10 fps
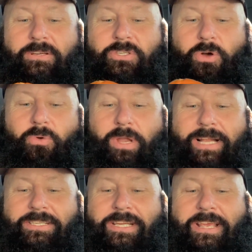So
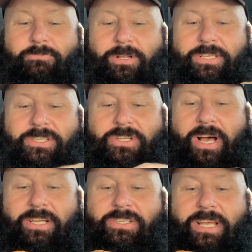let's see what this
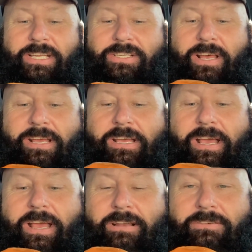sauce tastes like,
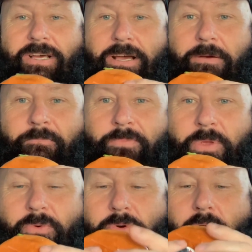and
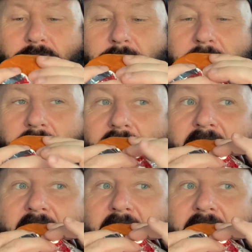we'll go from there.